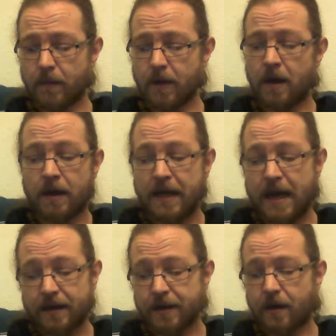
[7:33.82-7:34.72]
at a
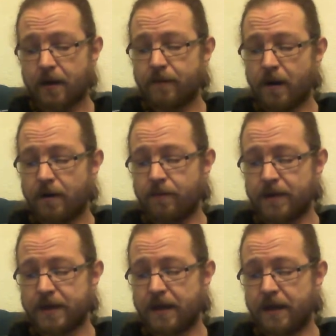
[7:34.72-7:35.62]
guess, I would
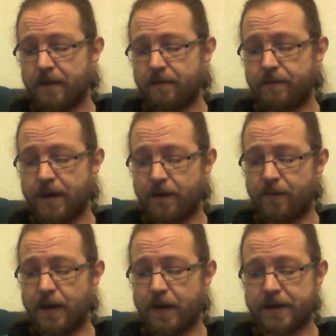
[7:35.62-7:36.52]
say it
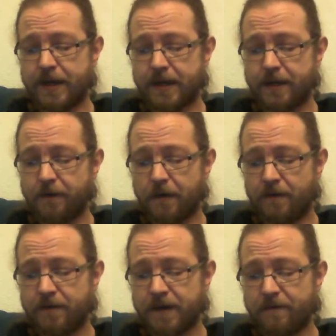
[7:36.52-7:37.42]
would be a
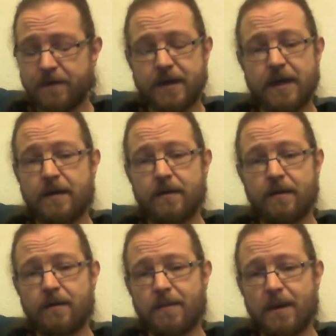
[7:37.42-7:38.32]
65, 70,
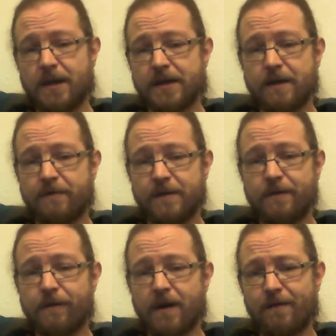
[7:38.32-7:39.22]
maybe a
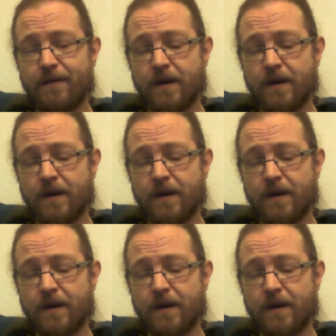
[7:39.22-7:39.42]
75.